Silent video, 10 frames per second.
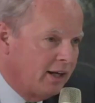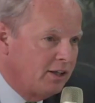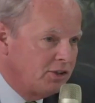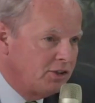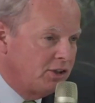
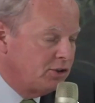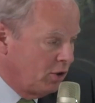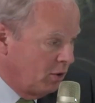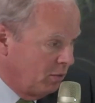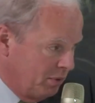is this
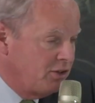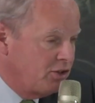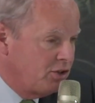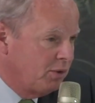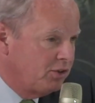combination,
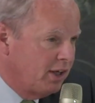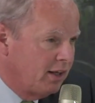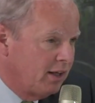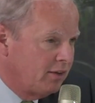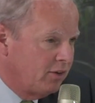what you say,
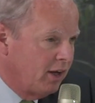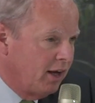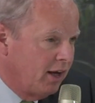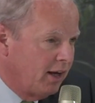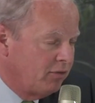that
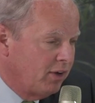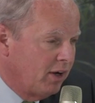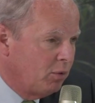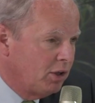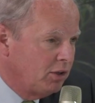if
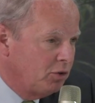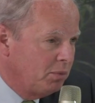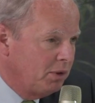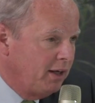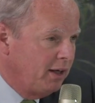there were to
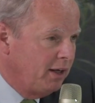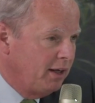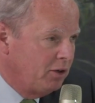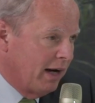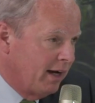be
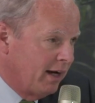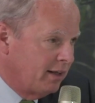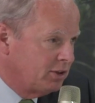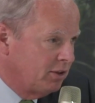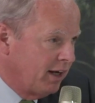
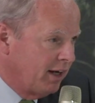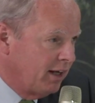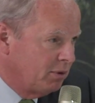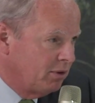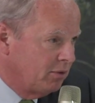grants
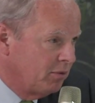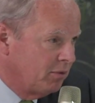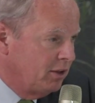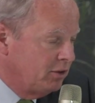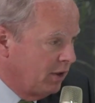available
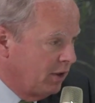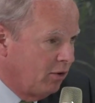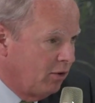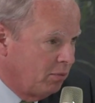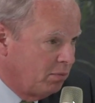to
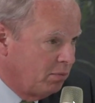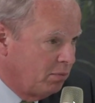help